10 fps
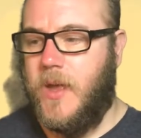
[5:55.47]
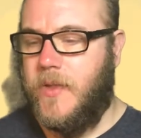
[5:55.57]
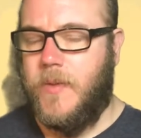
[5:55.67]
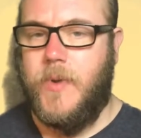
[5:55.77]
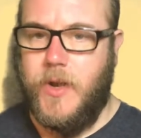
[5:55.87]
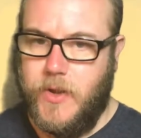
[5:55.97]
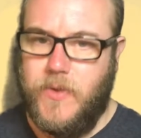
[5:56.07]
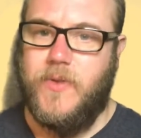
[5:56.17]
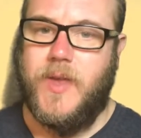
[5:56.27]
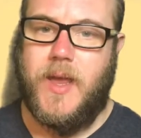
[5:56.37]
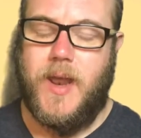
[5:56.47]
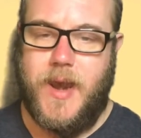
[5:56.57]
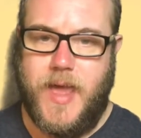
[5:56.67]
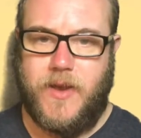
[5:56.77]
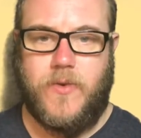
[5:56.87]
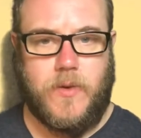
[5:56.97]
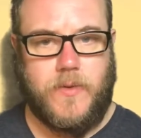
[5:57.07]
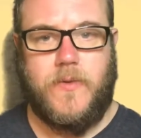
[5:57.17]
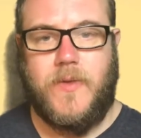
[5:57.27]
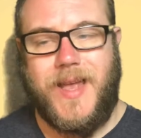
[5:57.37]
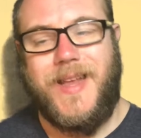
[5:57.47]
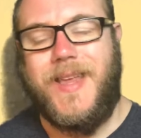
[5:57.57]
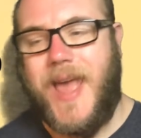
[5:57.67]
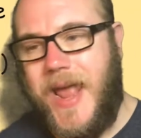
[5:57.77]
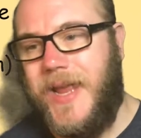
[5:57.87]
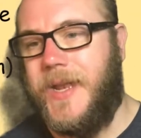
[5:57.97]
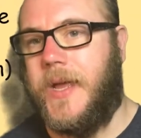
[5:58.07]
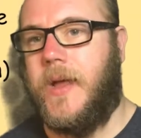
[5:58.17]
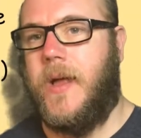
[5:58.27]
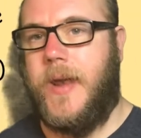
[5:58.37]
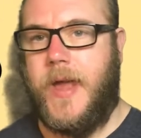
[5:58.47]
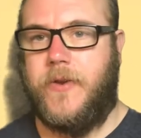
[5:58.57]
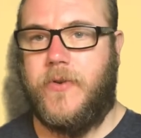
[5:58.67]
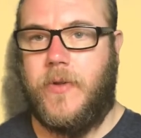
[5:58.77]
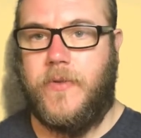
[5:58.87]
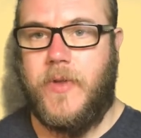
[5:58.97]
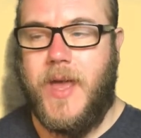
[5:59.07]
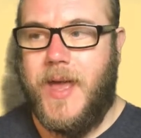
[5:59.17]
them losing electrons and gaining electrons.